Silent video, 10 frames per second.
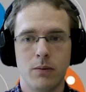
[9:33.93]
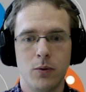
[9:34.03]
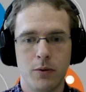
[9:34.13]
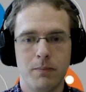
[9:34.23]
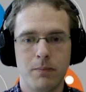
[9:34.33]

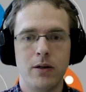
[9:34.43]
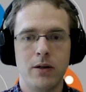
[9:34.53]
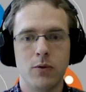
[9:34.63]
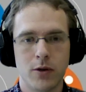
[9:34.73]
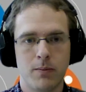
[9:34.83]
would be
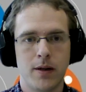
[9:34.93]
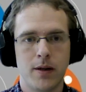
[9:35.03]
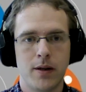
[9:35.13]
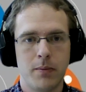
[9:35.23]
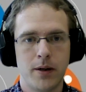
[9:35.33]
used by
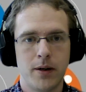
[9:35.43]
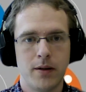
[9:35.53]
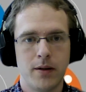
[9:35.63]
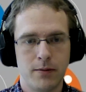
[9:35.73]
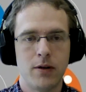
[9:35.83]

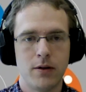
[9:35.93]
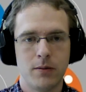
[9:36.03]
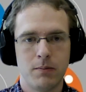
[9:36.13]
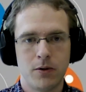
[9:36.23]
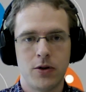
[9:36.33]
different
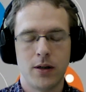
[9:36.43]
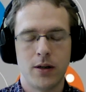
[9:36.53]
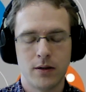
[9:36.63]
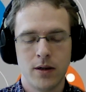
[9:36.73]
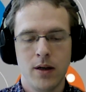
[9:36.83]
projects.